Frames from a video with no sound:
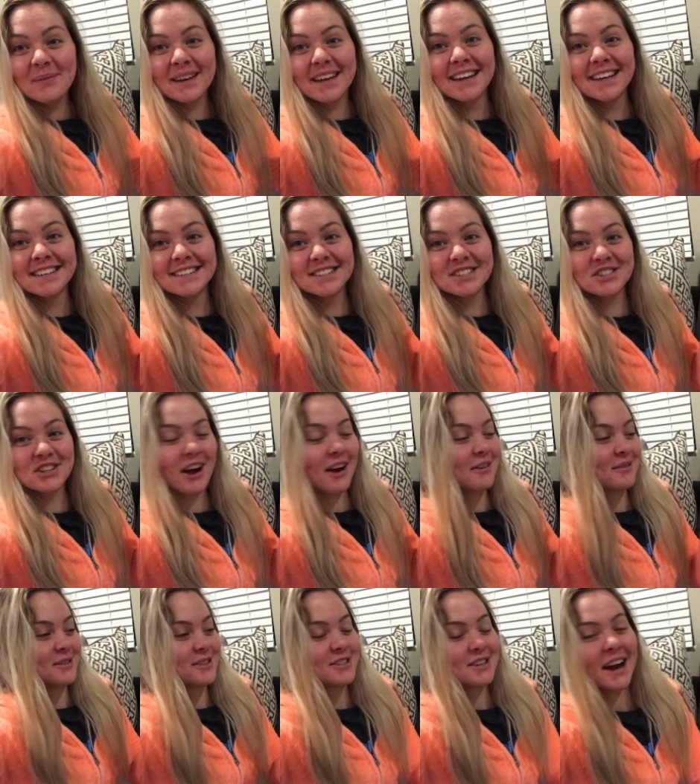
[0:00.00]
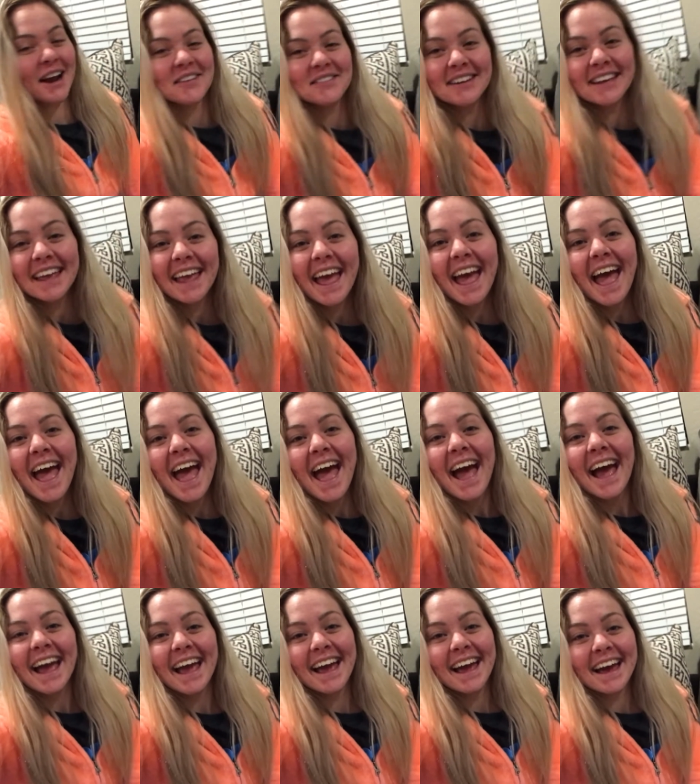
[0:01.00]
because John was driving
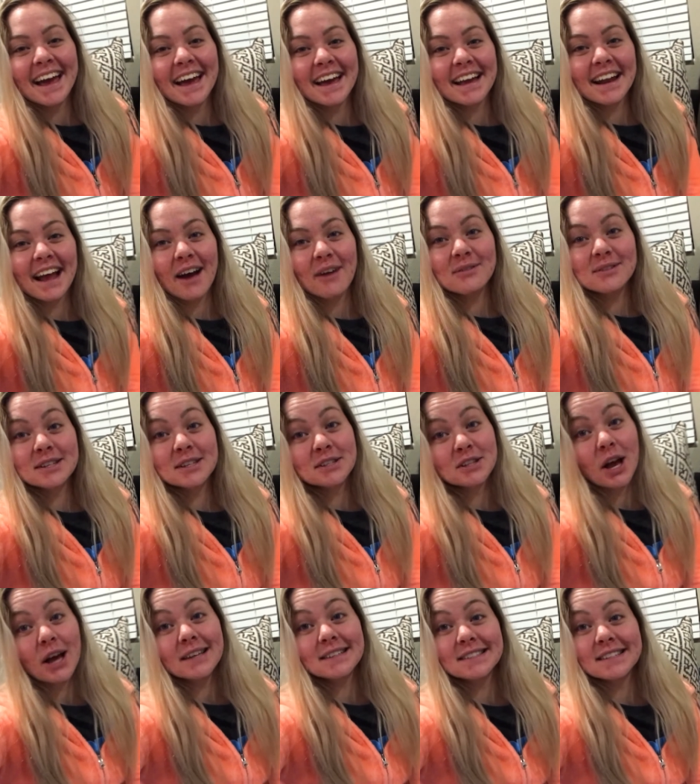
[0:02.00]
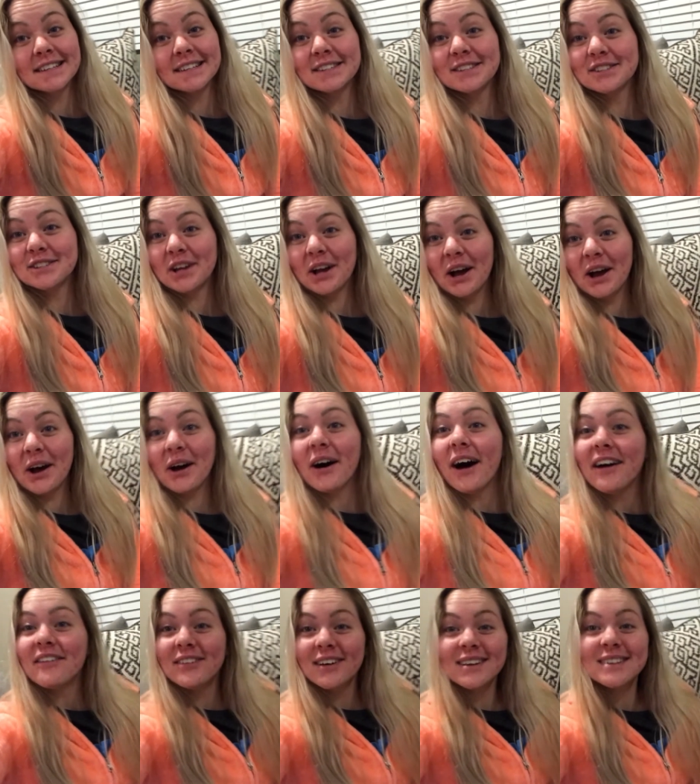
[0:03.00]
and I was exhausted, so
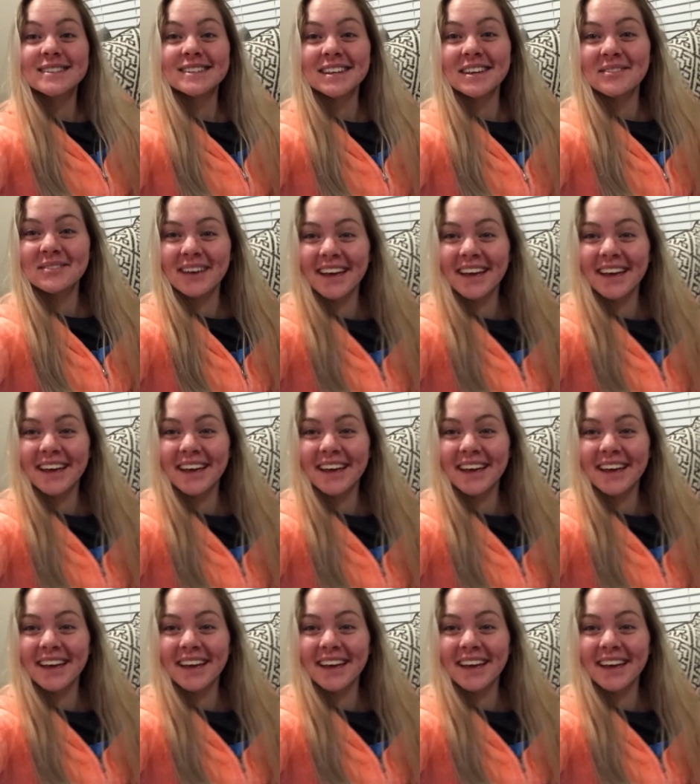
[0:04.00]
I fell asleep,